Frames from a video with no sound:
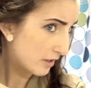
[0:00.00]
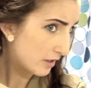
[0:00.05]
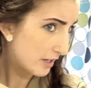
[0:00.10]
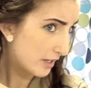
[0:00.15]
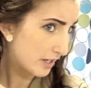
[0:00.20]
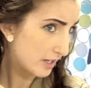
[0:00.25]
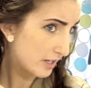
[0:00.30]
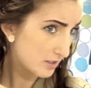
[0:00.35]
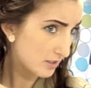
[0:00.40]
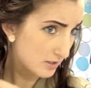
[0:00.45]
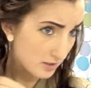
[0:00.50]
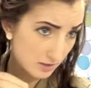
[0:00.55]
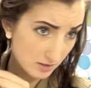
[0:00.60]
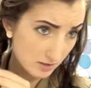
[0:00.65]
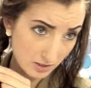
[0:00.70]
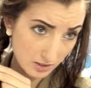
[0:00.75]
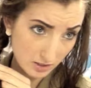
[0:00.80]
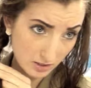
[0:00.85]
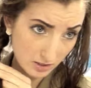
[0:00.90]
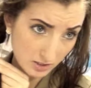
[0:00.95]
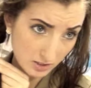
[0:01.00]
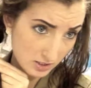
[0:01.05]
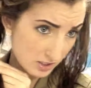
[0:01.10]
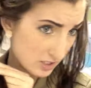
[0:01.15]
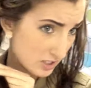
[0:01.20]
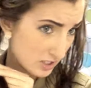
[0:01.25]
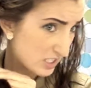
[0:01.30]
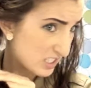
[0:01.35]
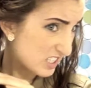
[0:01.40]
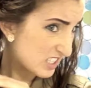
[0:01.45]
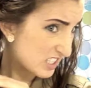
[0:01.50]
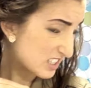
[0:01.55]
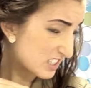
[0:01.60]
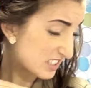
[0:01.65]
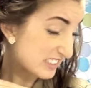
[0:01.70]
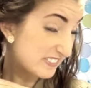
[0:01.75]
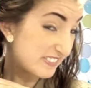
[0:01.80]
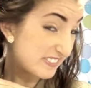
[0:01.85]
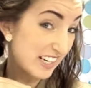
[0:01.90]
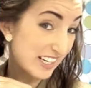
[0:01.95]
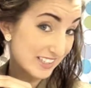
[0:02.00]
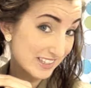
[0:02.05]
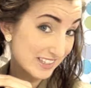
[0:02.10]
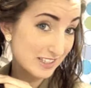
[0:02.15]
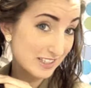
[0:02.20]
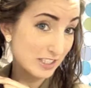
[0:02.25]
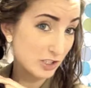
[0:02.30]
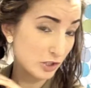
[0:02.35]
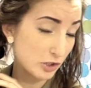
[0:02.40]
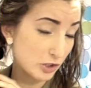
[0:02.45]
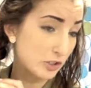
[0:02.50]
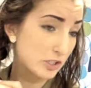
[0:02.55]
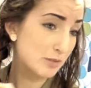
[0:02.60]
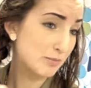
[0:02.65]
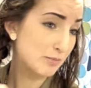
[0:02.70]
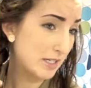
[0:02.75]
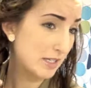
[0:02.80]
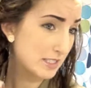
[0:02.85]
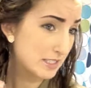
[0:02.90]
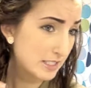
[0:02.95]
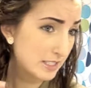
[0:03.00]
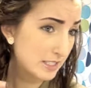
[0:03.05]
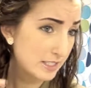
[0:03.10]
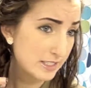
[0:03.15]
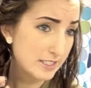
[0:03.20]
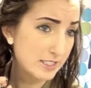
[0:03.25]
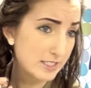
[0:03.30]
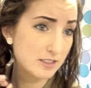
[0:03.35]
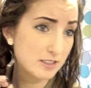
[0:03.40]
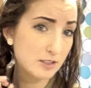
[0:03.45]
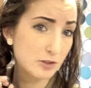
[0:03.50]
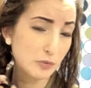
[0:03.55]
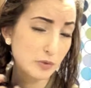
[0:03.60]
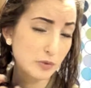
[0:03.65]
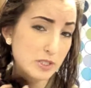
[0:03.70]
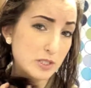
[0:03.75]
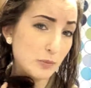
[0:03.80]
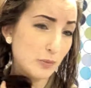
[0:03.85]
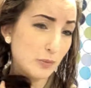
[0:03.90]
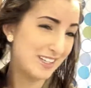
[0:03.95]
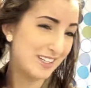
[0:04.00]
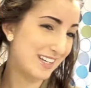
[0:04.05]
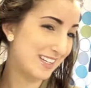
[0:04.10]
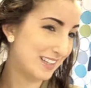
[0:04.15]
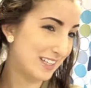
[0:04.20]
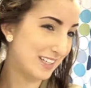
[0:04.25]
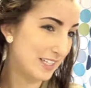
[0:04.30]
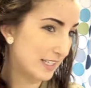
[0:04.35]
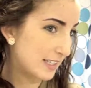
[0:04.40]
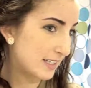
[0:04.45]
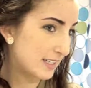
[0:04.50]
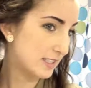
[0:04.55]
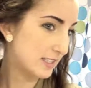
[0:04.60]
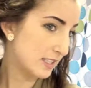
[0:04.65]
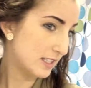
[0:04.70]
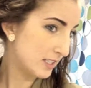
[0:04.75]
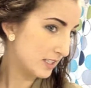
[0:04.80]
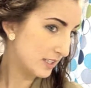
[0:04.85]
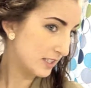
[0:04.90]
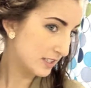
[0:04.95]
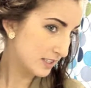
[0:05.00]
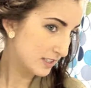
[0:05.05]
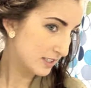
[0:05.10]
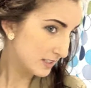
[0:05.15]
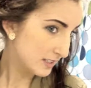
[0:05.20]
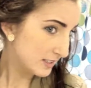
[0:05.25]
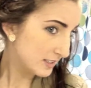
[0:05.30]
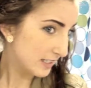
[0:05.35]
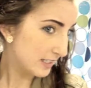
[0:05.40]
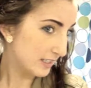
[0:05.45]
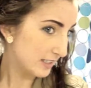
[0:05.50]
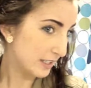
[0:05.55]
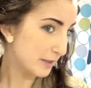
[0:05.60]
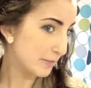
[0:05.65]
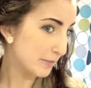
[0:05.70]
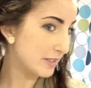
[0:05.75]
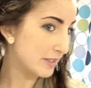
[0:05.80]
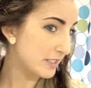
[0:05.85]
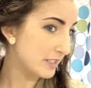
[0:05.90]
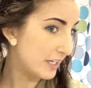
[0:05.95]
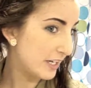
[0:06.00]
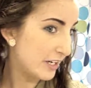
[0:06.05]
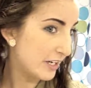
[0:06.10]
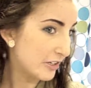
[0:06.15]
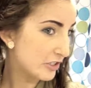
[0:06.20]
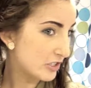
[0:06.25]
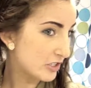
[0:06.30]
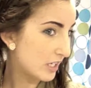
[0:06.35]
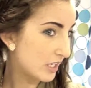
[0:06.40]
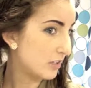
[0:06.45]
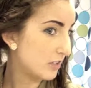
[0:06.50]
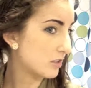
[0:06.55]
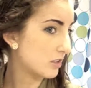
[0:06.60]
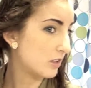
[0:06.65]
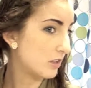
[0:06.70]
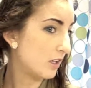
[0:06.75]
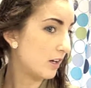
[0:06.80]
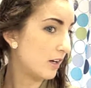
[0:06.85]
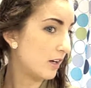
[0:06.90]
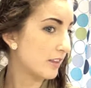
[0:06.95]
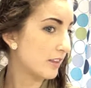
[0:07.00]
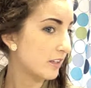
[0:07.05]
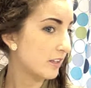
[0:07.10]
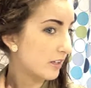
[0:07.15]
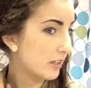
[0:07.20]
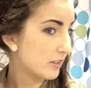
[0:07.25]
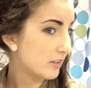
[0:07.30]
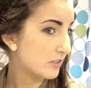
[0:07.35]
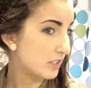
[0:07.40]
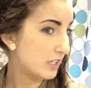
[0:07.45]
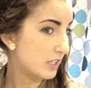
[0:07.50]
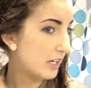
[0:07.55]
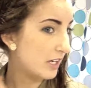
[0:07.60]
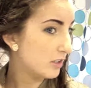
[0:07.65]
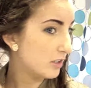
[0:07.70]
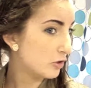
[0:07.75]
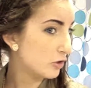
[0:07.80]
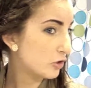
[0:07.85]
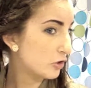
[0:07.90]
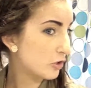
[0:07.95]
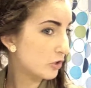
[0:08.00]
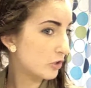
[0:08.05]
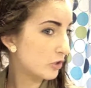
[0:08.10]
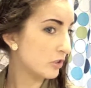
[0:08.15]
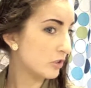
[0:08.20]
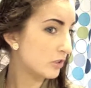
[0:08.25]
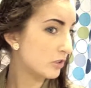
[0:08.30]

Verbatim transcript: And The fact that this looks messy is the reason why I like it. I like messy hairstyles a lot. I think it gives an edge.